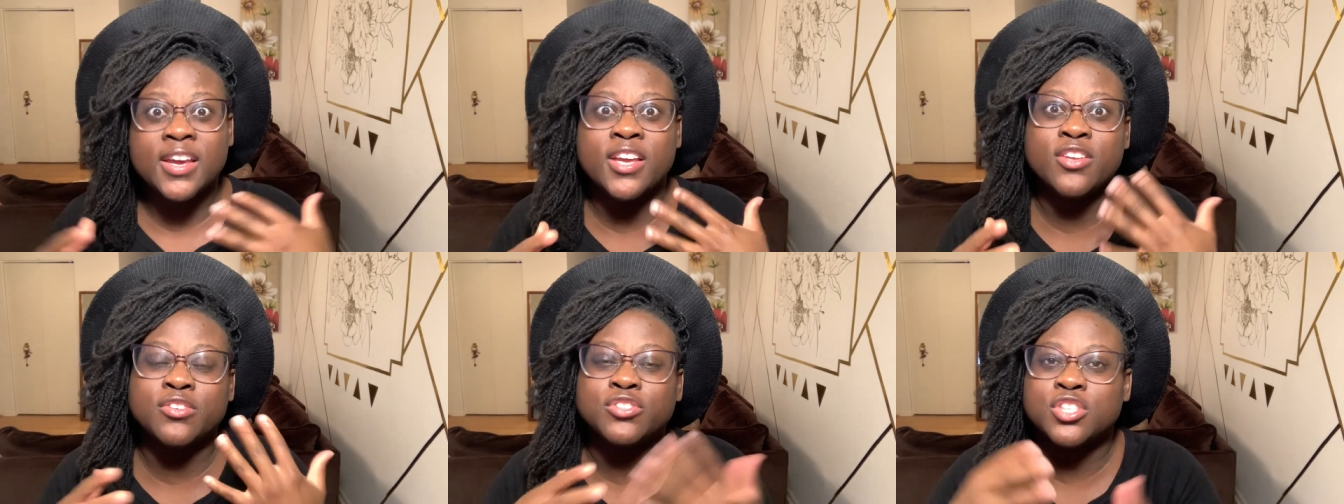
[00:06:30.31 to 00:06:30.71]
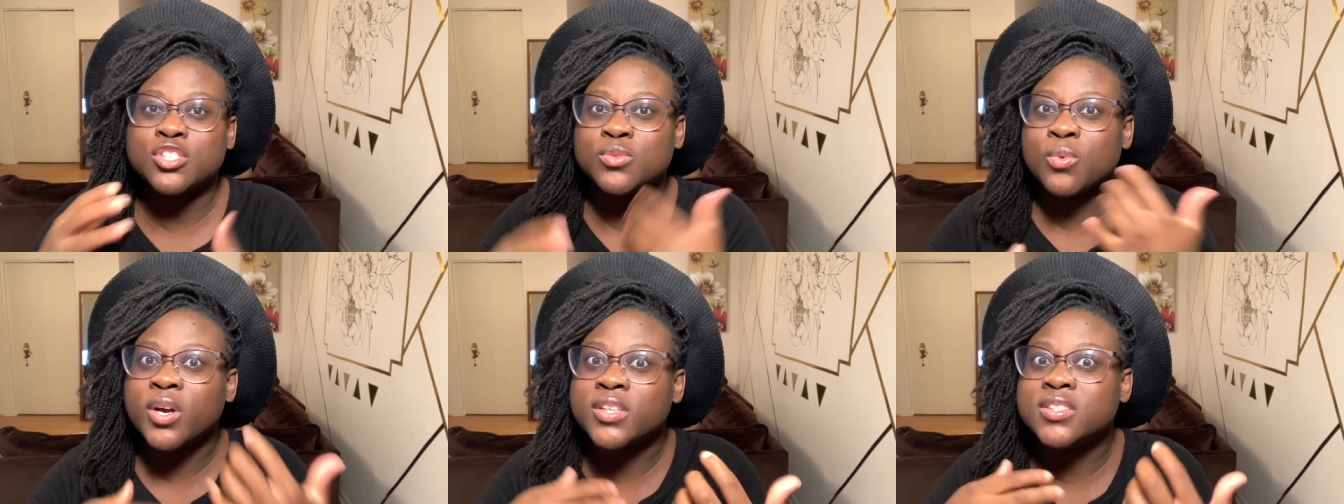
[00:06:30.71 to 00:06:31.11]
and you
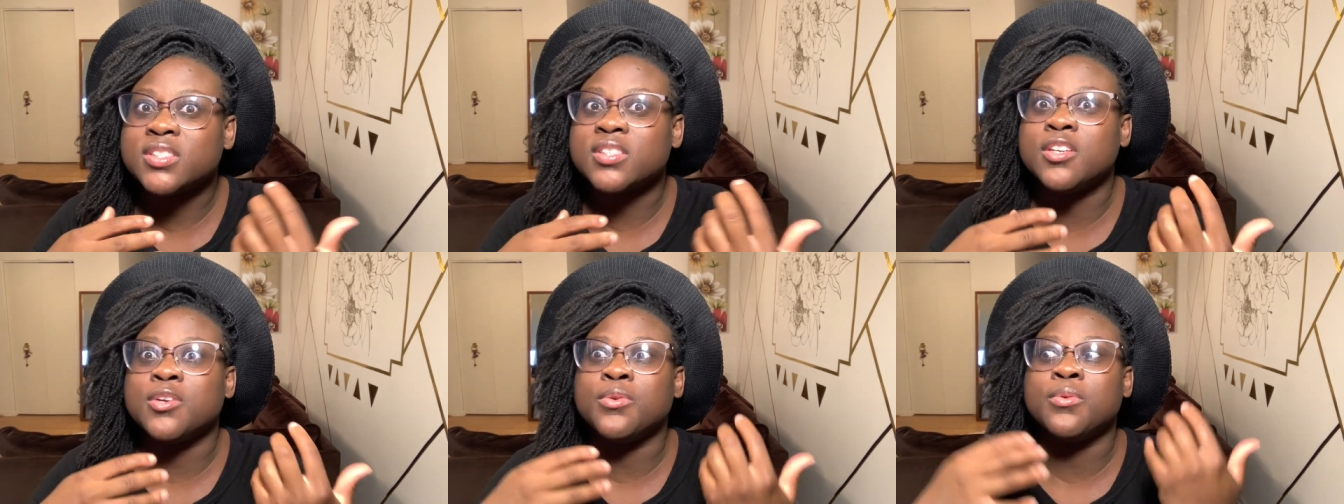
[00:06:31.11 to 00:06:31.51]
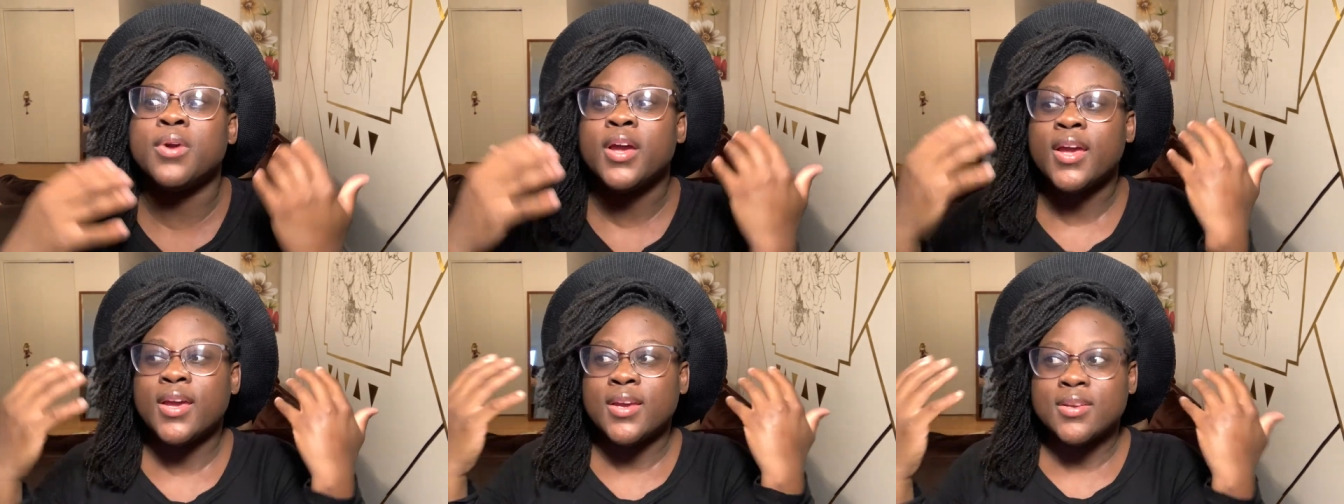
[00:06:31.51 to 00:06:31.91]
just want to
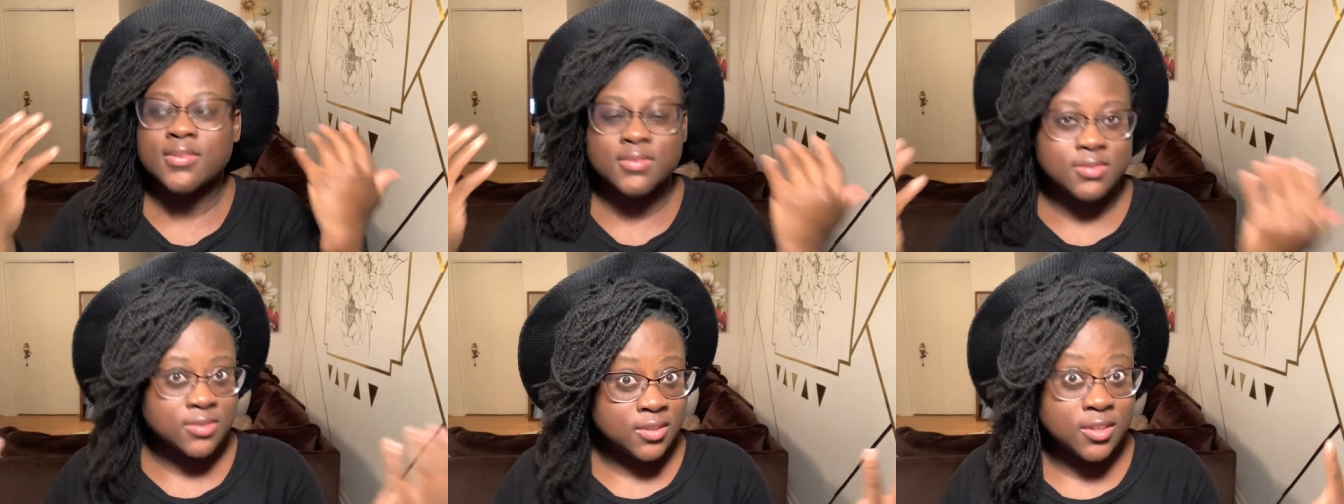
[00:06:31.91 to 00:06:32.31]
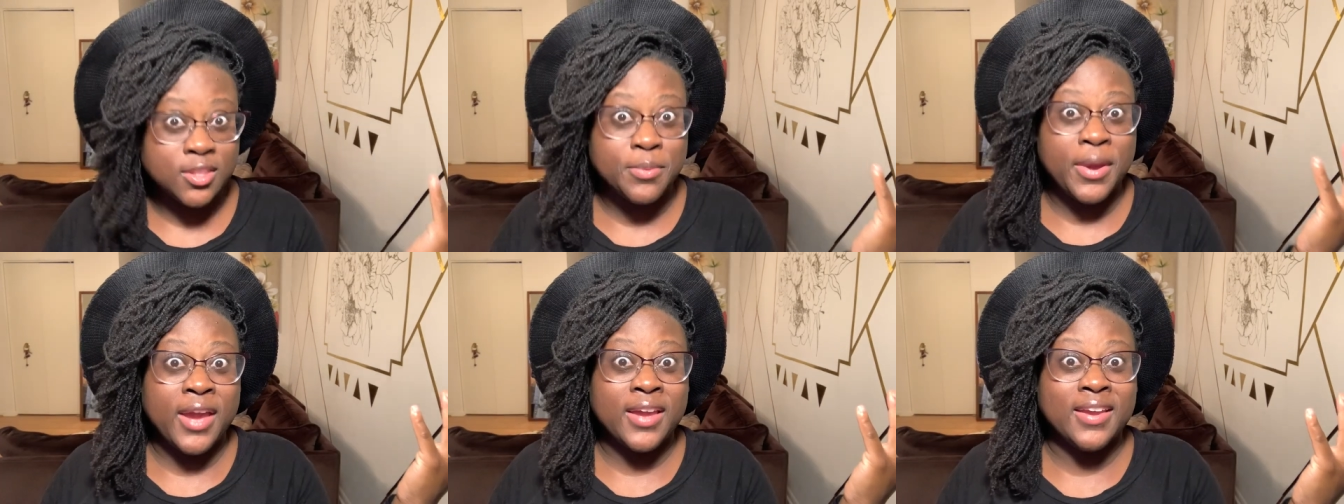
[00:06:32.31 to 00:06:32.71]
see
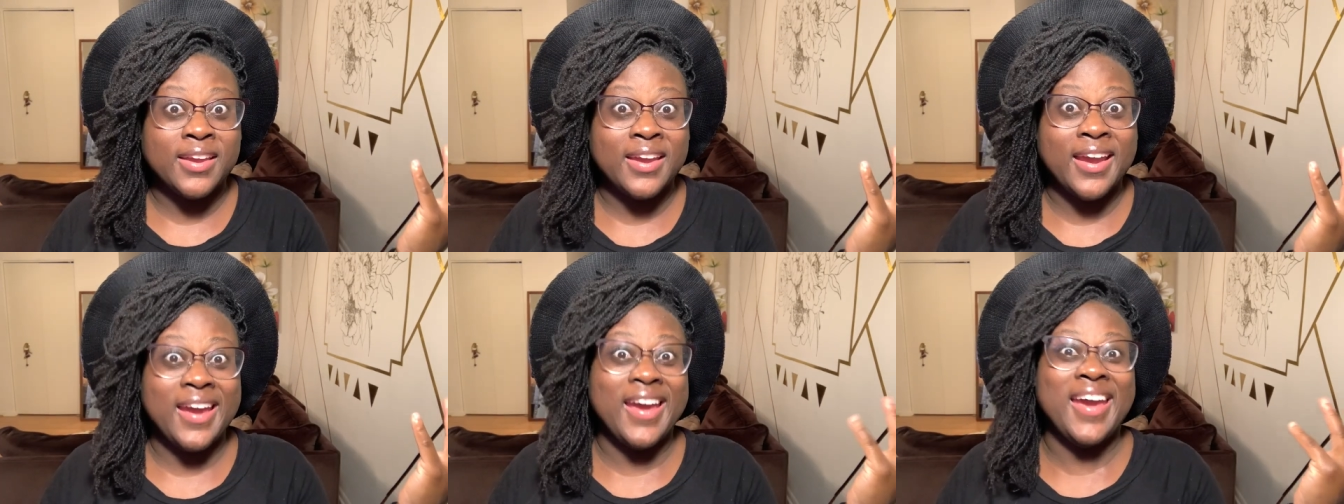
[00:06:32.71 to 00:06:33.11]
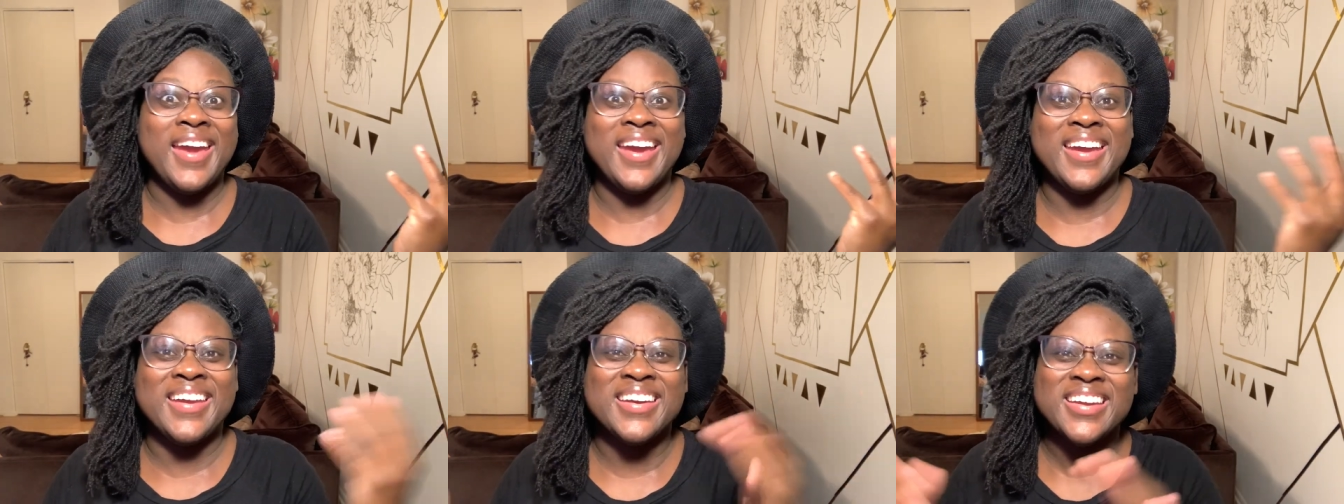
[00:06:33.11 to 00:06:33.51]
the back of your head.